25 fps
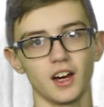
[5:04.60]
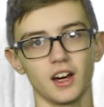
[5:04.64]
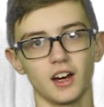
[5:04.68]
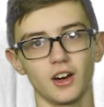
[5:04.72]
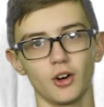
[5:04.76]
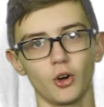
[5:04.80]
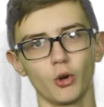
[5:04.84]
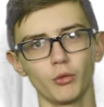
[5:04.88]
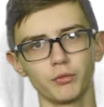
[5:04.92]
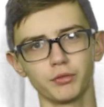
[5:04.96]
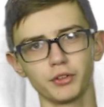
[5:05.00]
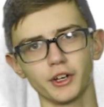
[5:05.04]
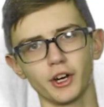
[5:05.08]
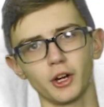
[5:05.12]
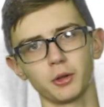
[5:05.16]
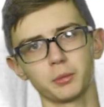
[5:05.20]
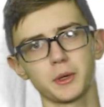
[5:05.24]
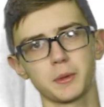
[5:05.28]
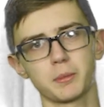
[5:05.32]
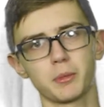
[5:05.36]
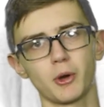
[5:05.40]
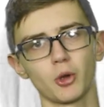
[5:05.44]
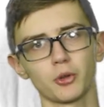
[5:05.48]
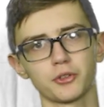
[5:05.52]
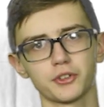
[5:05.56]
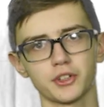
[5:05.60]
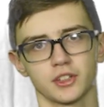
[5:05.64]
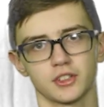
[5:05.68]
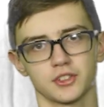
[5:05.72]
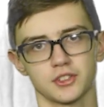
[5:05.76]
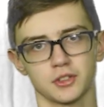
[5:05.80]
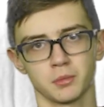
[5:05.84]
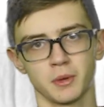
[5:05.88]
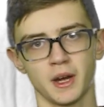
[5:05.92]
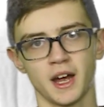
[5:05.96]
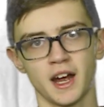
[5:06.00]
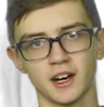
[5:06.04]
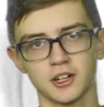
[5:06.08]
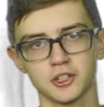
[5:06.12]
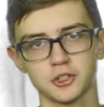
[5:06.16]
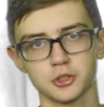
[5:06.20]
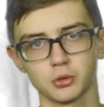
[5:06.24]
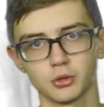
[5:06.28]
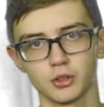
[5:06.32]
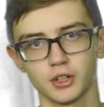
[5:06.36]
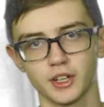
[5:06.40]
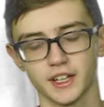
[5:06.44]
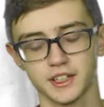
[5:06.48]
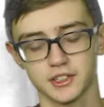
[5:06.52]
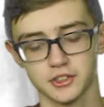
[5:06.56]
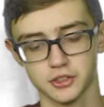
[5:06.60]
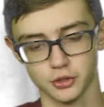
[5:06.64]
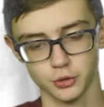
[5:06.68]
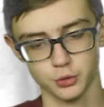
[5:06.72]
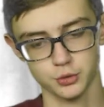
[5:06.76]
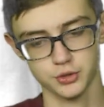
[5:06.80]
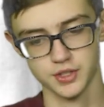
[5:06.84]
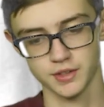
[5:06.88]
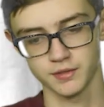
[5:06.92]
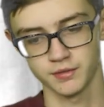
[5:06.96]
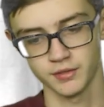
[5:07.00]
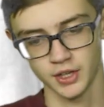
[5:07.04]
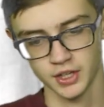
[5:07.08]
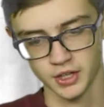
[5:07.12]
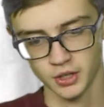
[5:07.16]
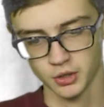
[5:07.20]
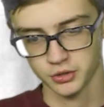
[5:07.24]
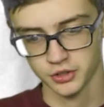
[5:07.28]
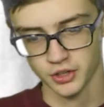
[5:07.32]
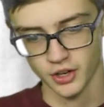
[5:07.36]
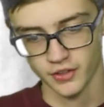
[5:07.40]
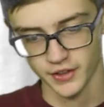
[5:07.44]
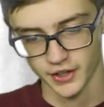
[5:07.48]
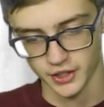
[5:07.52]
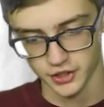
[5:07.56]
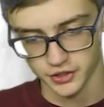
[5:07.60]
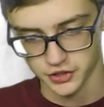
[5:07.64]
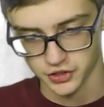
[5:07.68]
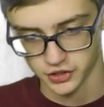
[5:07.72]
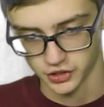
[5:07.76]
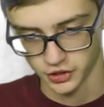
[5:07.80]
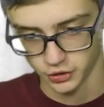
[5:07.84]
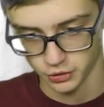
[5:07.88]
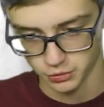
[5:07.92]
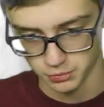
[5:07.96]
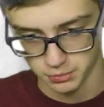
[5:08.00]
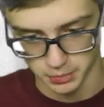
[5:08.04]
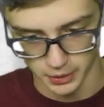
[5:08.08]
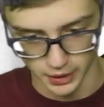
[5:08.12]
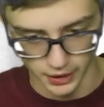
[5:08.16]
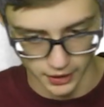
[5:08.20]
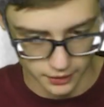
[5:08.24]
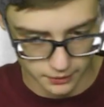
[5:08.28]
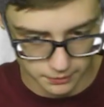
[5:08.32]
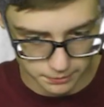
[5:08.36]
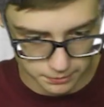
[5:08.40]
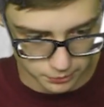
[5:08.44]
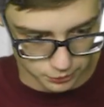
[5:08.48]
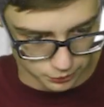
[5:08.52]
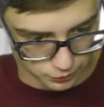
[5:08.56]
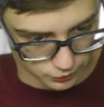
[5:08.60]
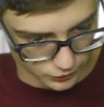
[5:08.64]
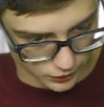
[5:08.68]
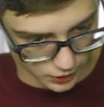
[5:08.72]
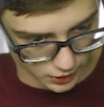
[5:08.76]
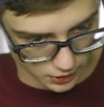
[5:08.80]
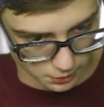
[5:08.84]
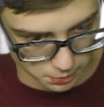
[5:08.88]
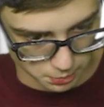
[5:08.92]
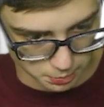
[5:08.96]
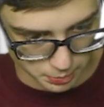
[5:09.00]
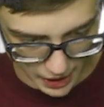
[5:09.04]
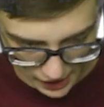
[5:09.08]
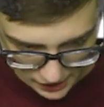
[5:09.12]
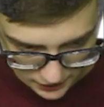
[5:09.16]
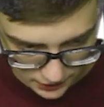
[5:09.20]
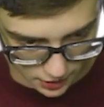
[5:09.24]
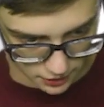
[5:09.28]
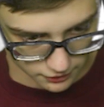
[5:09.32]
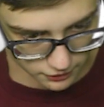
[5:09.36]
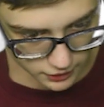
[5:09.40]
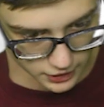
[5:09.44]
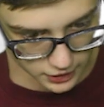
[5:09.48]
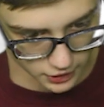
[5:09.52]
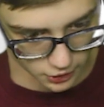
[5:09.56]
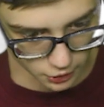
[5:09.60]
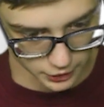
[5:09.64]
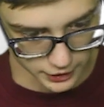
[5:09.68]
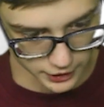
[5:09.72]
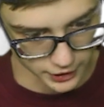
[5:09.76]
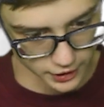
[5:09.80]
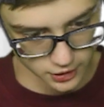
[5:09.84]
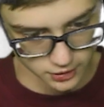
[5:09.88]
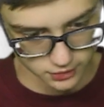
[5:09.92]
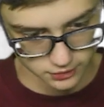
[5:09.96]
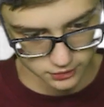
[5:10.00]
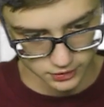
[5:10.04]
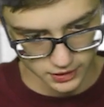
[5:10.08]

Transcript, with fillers: hopefully I'll be posting some actual exclusive videos on there soon, but back to the video here.